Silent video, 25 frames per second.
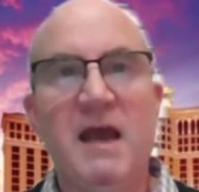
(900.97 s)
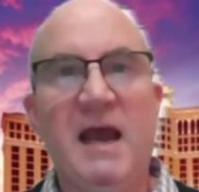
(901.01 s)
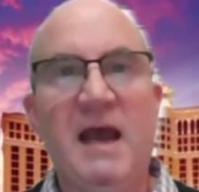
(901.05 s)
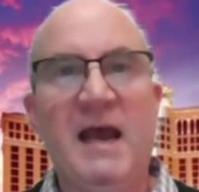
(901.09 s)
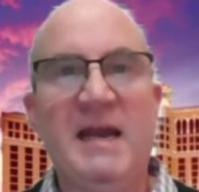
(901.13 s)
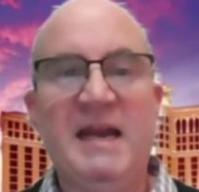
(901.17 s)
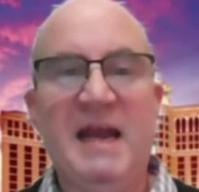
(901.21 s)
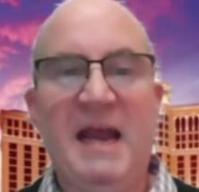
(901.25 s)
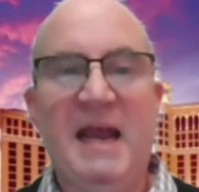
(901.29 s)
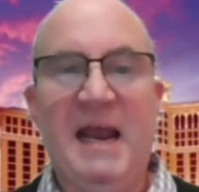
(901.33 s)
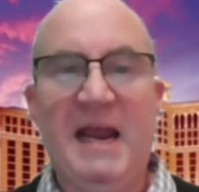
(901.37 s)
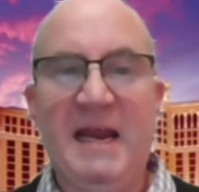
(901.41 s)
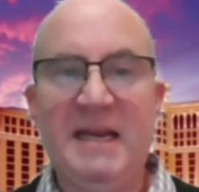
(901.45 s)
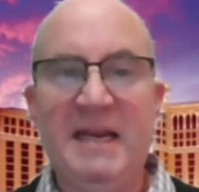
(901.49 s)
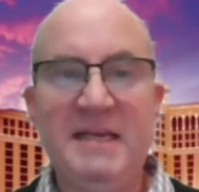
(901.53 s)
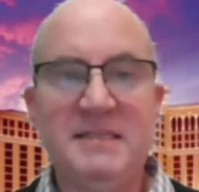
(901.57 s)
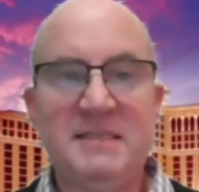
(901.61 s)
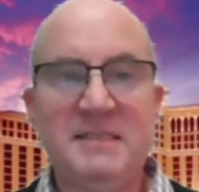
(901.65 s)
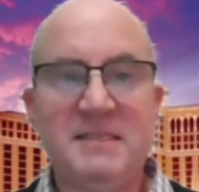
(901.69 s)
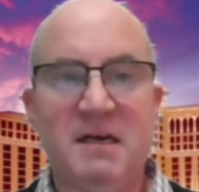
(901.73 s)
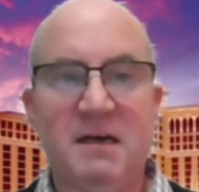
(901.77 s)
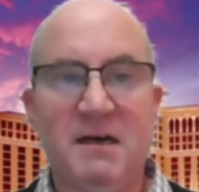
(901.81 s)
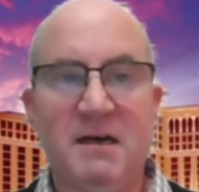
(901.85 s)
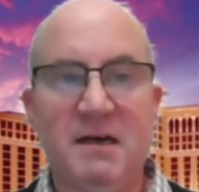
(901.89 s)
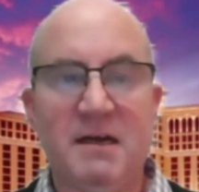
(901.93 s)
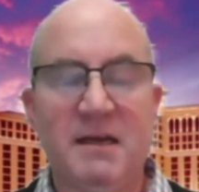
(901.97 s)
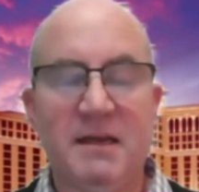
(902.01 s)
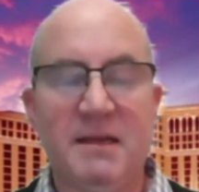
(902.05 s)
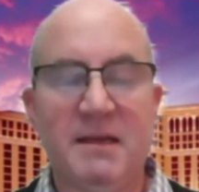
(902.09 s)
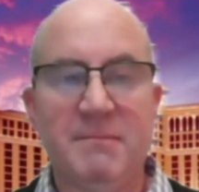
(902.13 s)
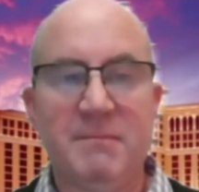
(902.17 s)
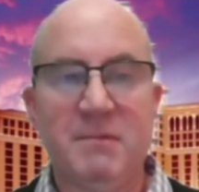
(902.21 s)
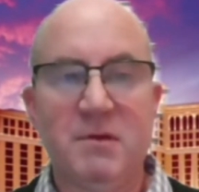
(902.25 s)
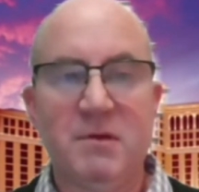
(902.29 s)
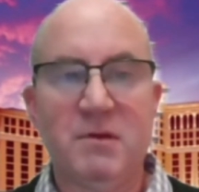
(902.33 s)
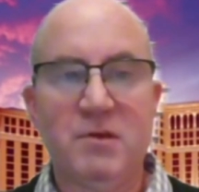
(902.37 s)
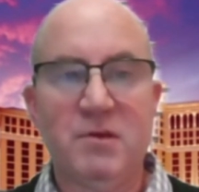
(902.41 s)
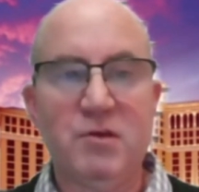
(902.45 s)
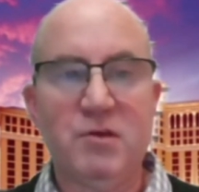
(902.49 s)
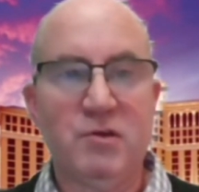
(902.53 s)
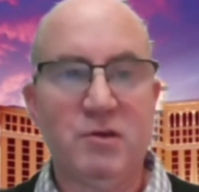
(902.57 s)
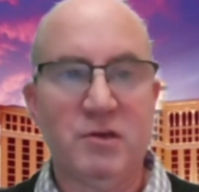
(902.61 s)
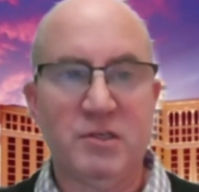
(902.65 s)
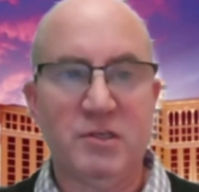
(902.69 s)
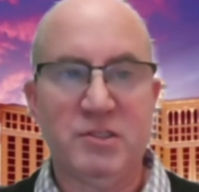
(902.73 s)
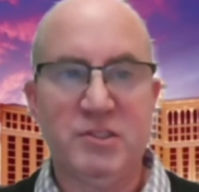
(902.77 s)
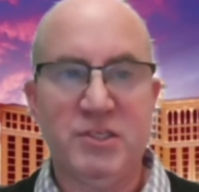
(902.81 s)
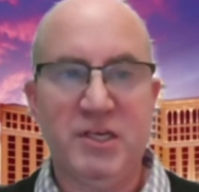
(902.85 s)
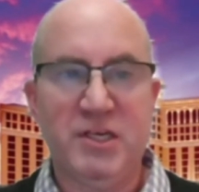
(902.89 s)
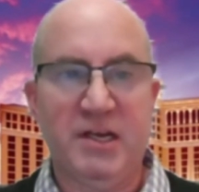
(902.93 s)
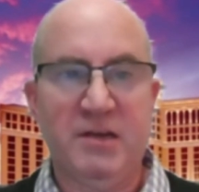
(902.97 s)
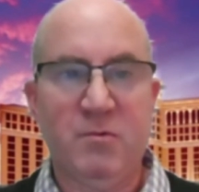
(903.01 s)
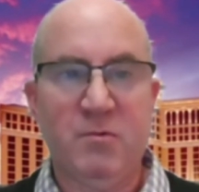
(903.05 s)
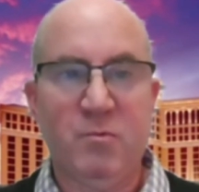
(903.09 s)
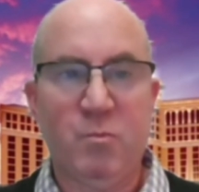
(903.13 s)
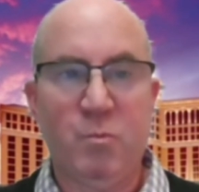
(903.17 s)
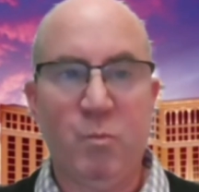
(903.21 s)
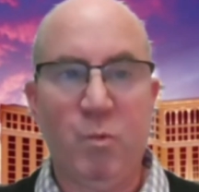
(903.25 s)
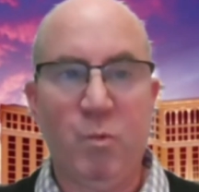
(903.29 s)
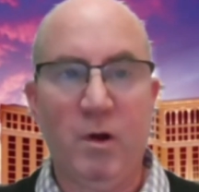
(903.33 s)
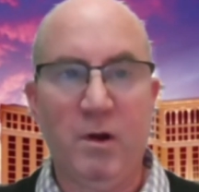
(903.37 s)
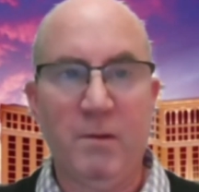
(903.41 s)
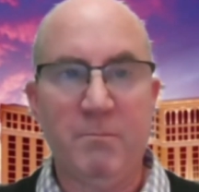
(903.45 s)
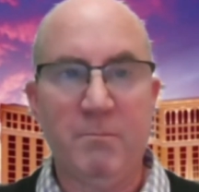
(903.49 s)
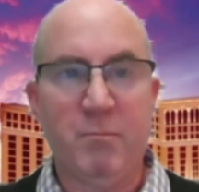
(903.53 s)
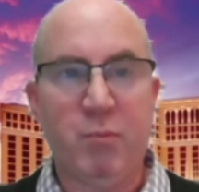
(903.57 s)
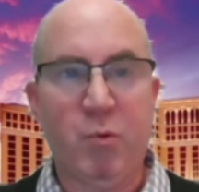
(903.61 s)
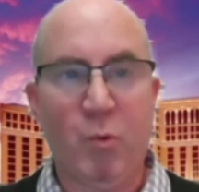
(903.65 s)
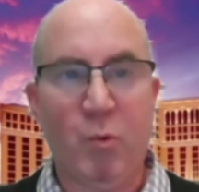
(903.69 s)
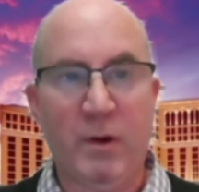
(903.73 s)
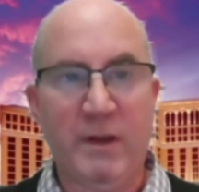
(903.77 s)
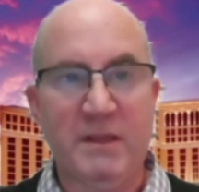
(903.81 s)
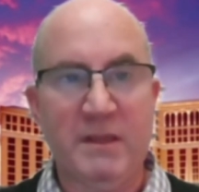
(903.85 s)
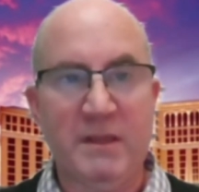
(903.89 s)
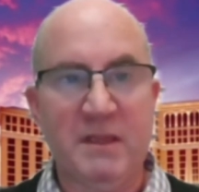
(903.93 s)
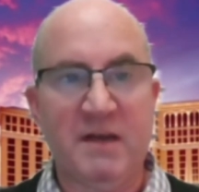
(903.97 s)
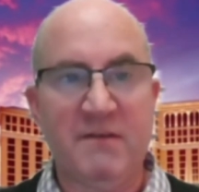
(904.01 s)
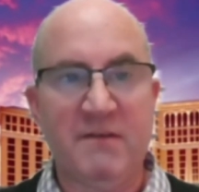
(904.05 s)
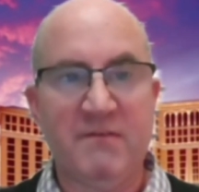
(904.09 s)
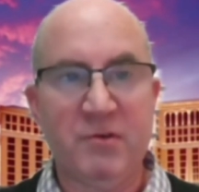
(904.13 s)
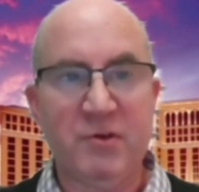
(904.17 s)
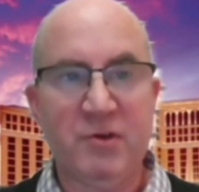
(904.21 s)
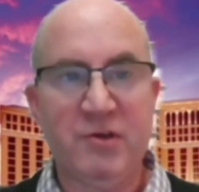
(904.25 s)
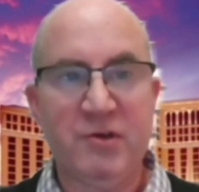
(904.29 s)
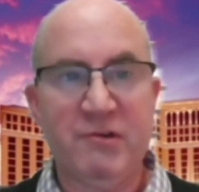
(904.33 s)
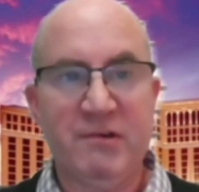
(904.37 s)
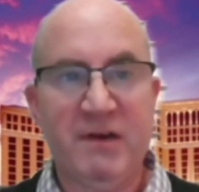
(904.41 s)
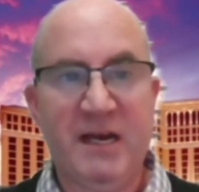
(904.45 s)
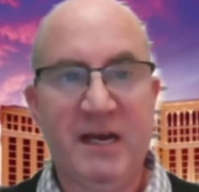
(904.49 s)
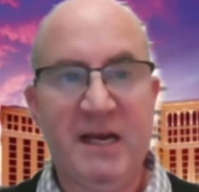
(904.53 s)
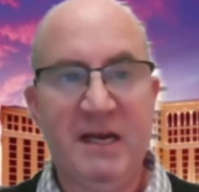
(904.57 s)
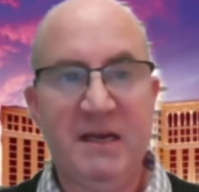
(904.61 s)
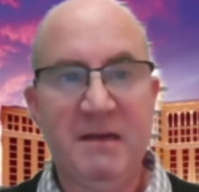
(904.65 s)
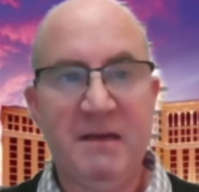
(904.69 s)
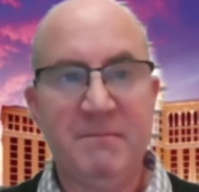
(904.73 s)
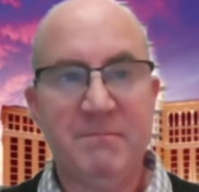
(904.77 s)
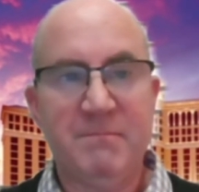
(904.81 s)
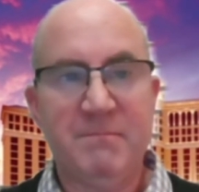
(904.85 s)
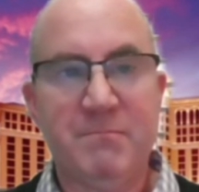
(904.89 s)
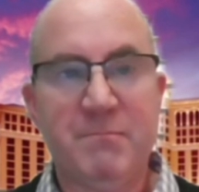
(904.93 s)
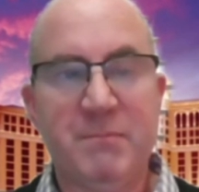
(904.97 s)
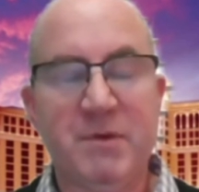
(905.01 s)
At any time, you could check what point level you're at,